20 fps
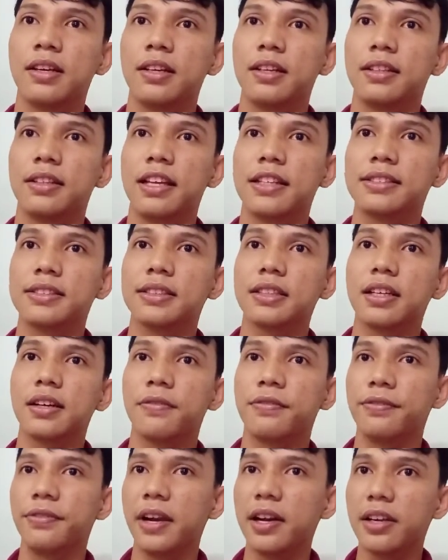That's a
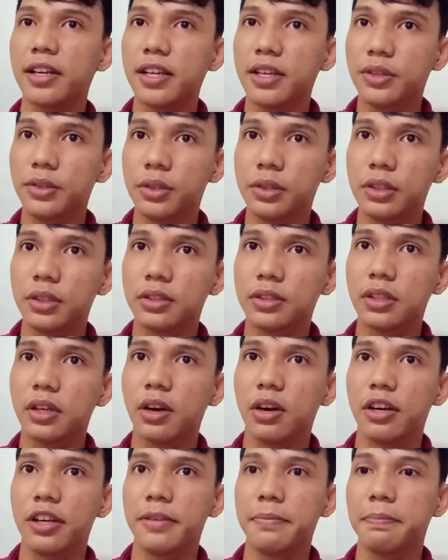very good
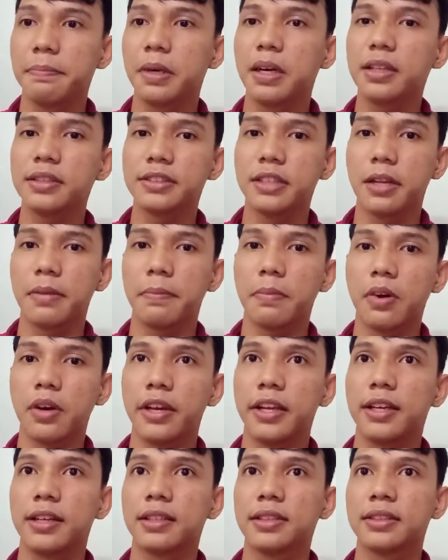or important point.